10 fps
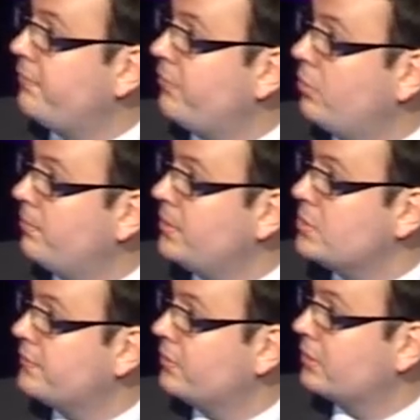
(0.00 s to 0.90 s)
form
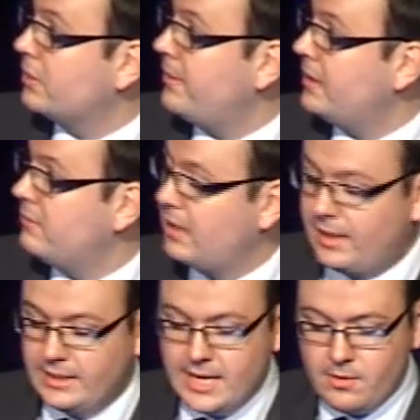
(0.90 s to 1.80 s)
beautiful
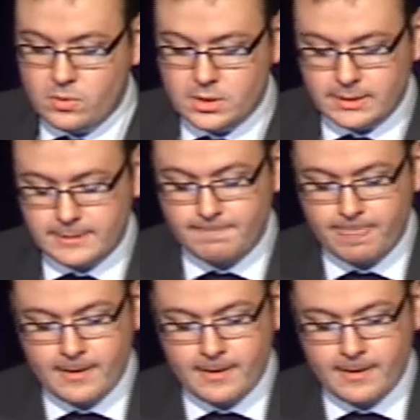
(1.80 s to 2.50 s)
capillary-like networks,